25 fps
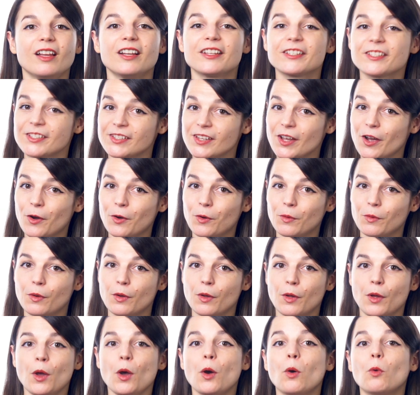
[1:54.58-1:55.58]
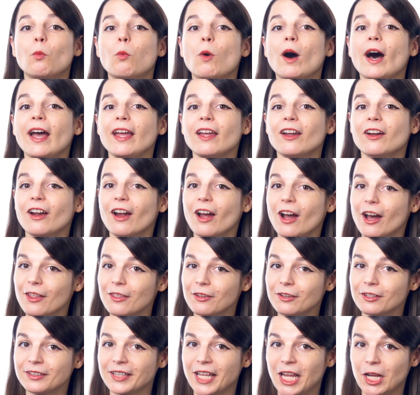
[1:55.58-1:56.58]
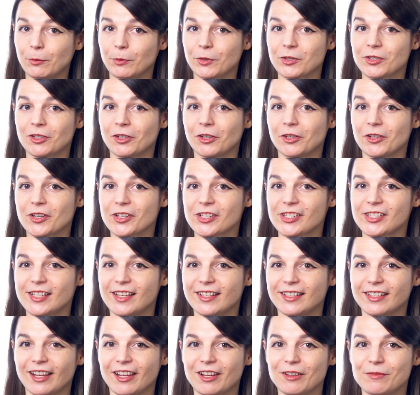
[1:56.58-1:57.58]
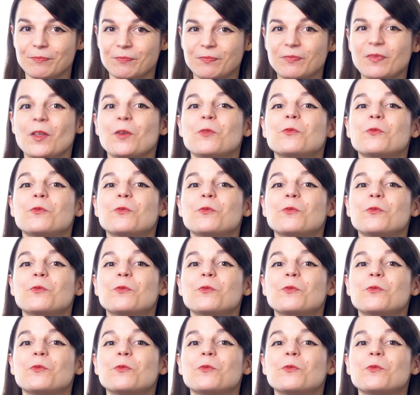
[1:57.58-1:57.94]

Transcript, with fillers: So, why are other language learners studying?